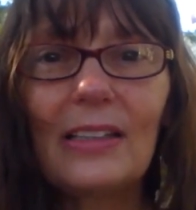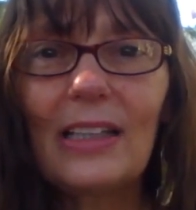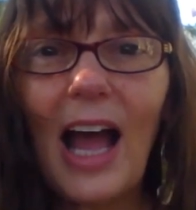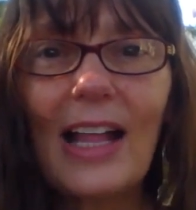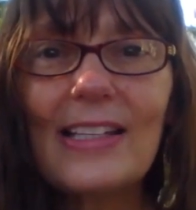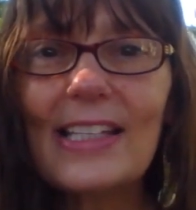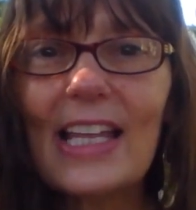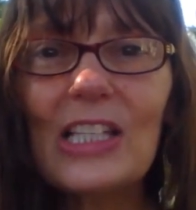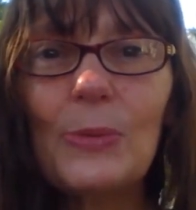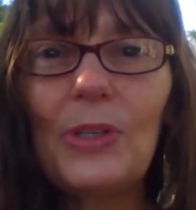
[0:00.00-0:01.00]
God
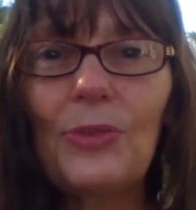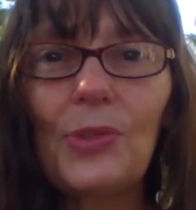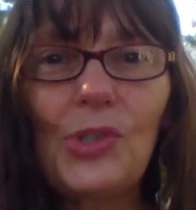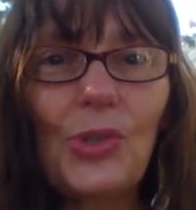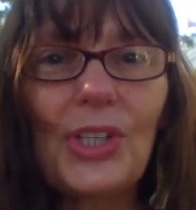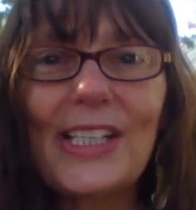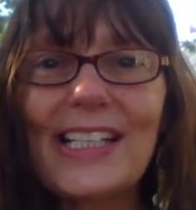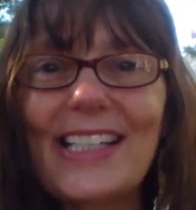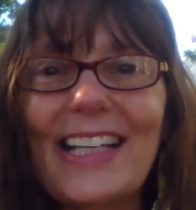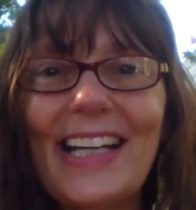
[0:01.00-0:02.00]
sends me the
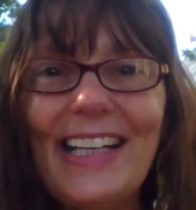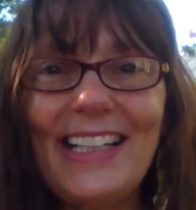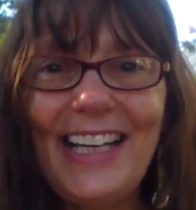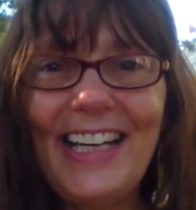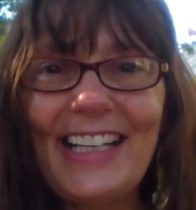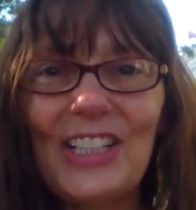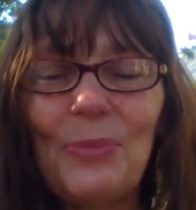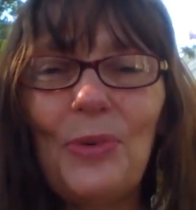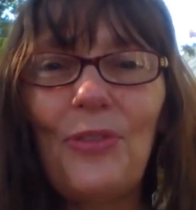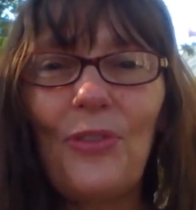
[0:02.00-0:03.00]
resources that I need to
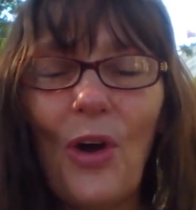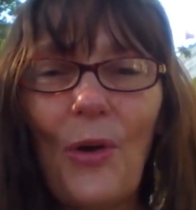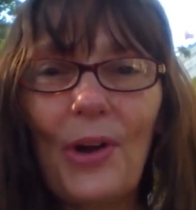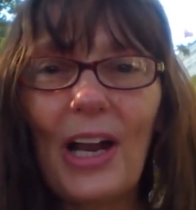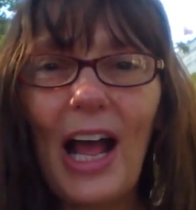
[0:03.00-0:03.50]
move forward.